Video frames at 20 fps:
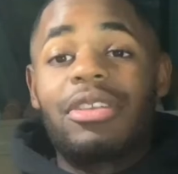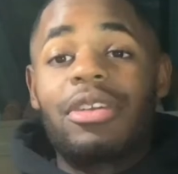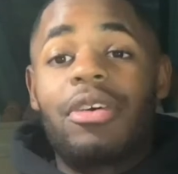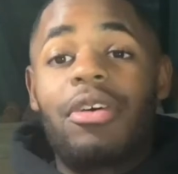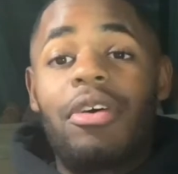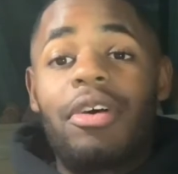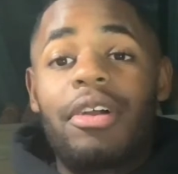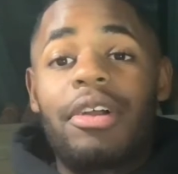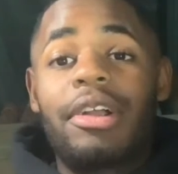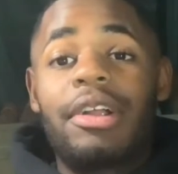
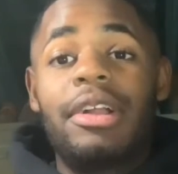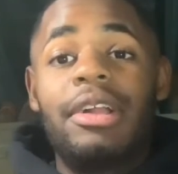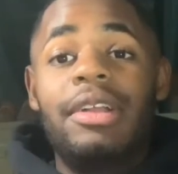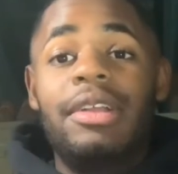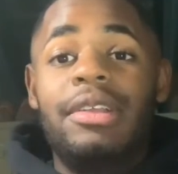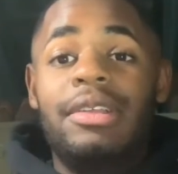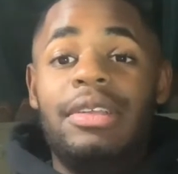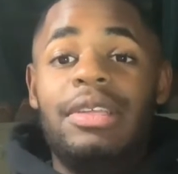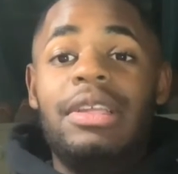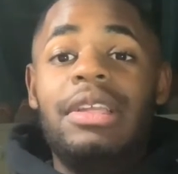car
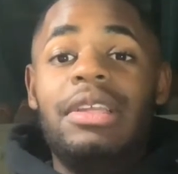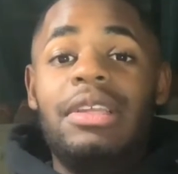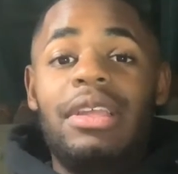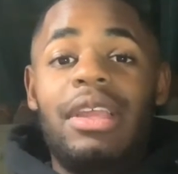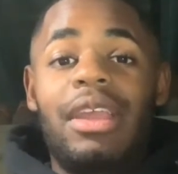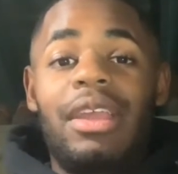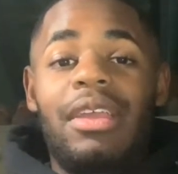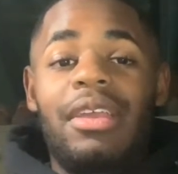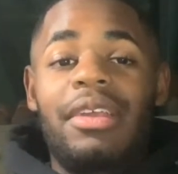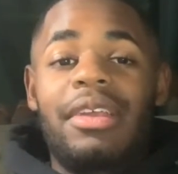
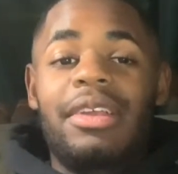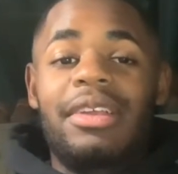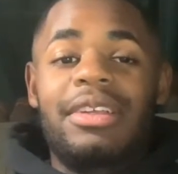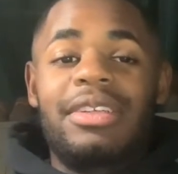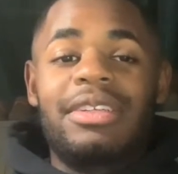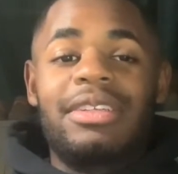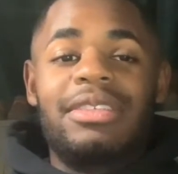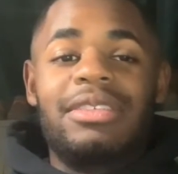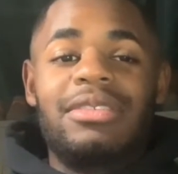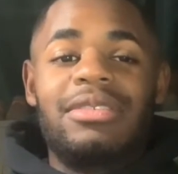
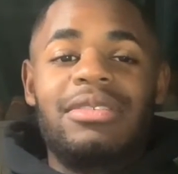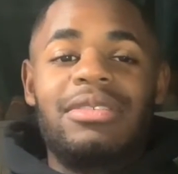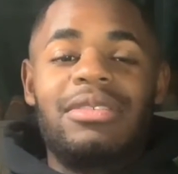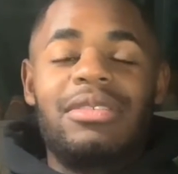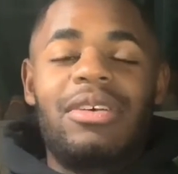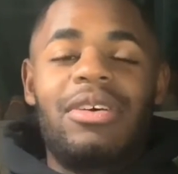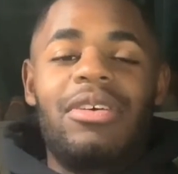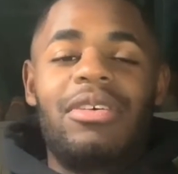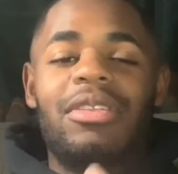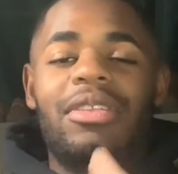and
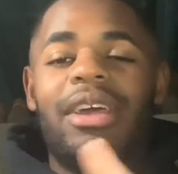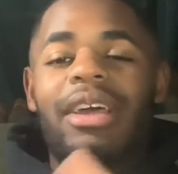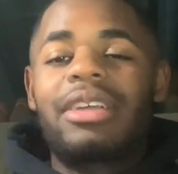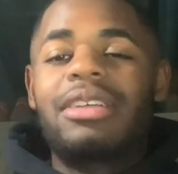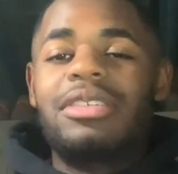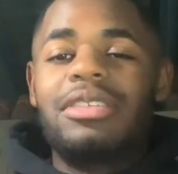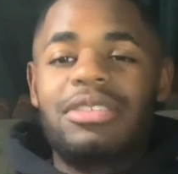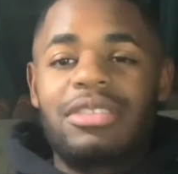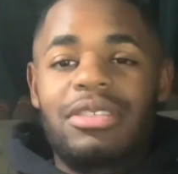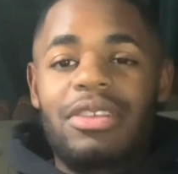all that
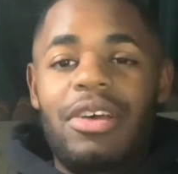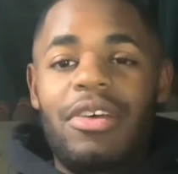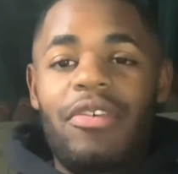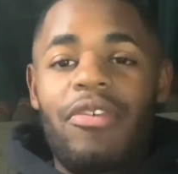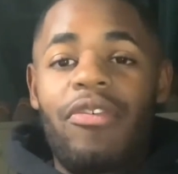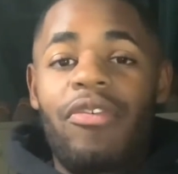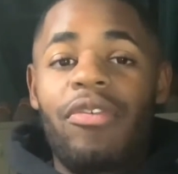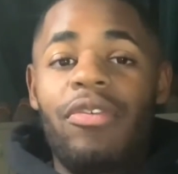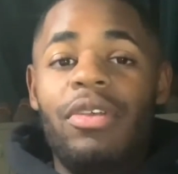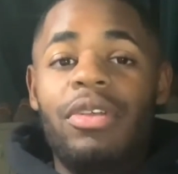good stuff.
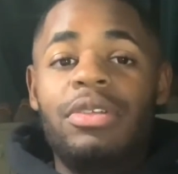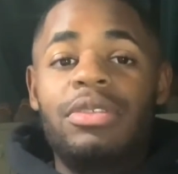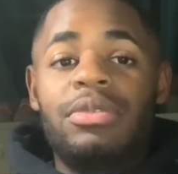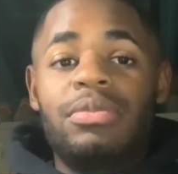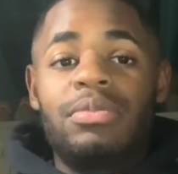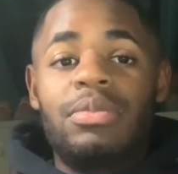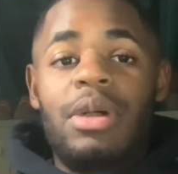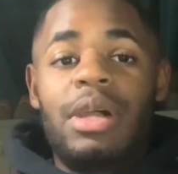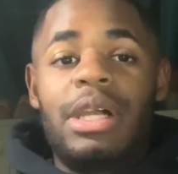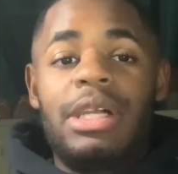
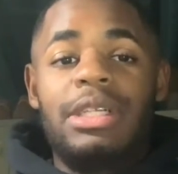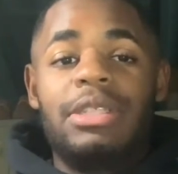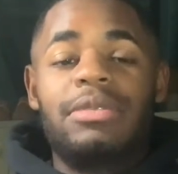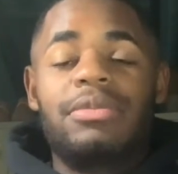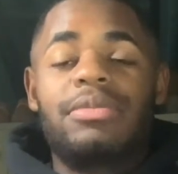But